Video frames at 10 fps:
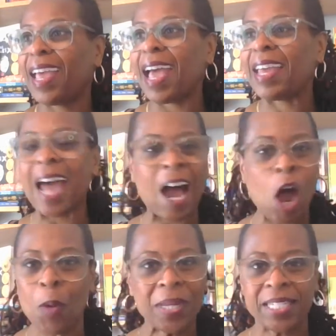And I
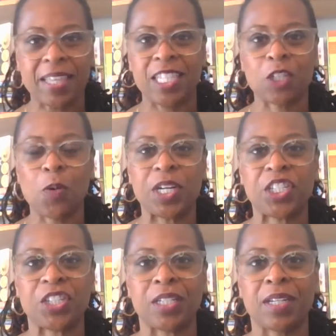always get this
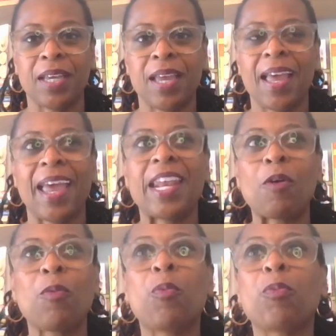question. And I
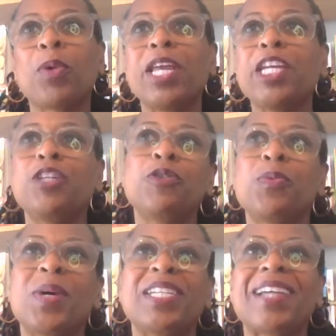really do
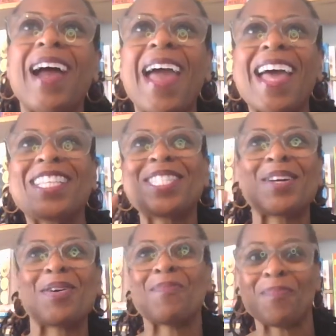wish I had
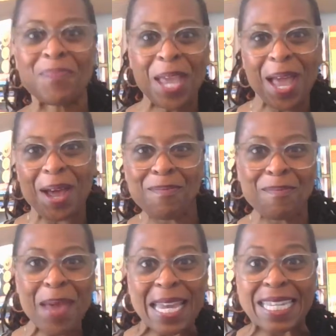some
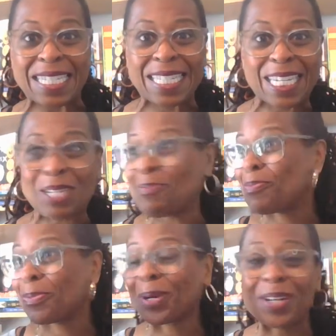amazing,
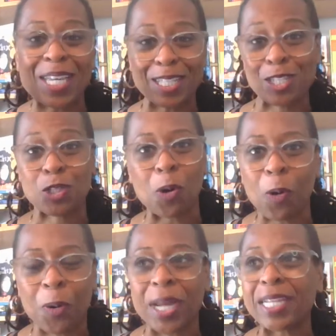brilliant
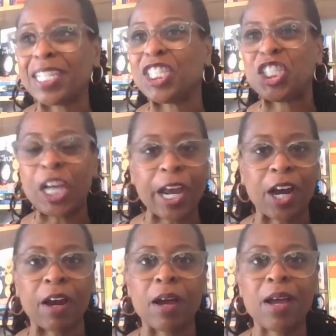story to
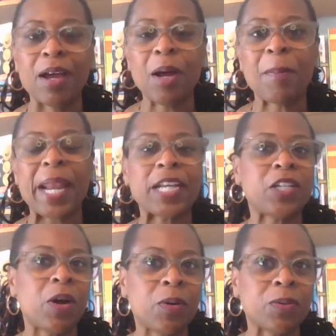share, but I
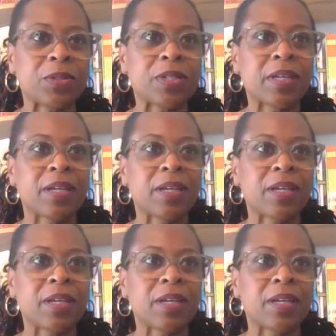don't.